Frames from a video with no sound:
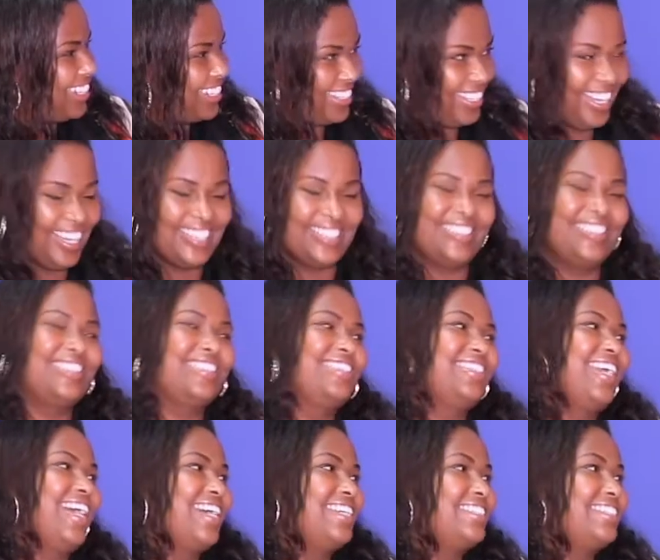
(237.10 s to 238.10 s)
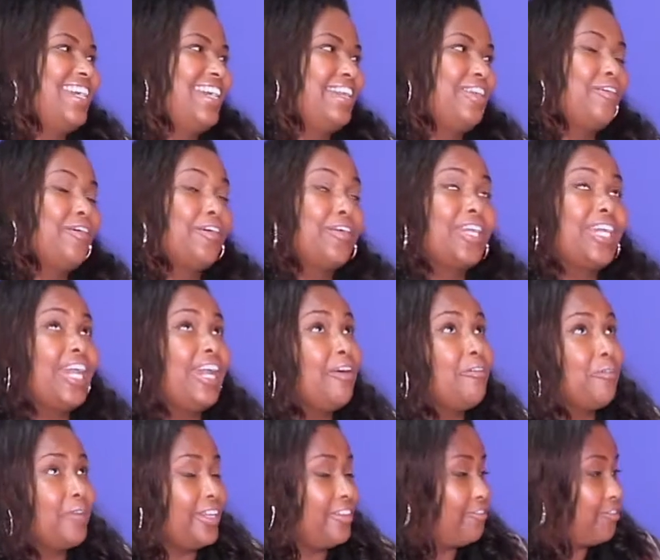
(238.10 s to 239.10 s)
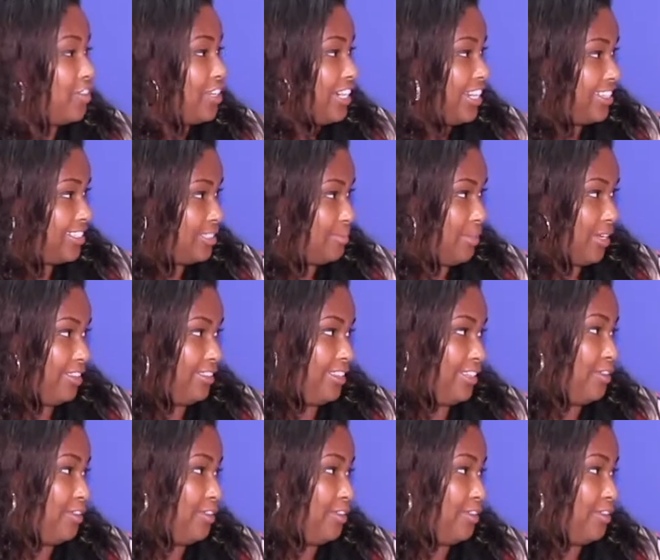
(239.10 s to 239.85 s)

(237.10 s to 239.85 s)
Yes, yes, and I uh, can't wait for next month. And